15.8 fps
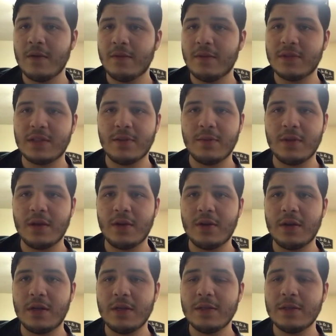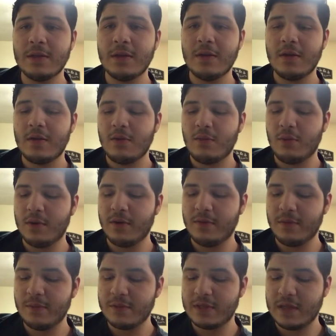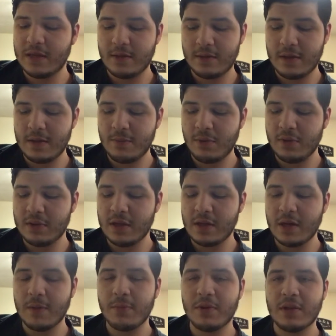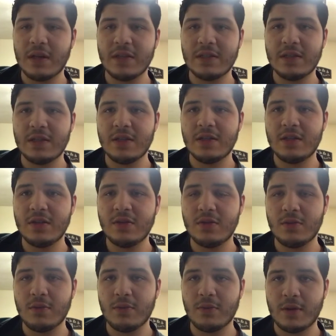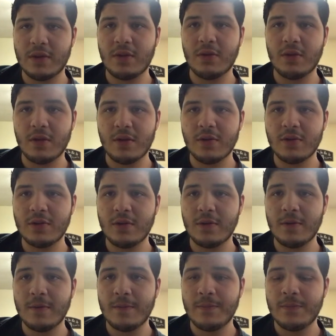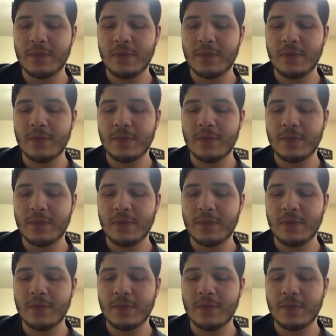For similarities, one of them was that they both had upper class citizens who would write their literature.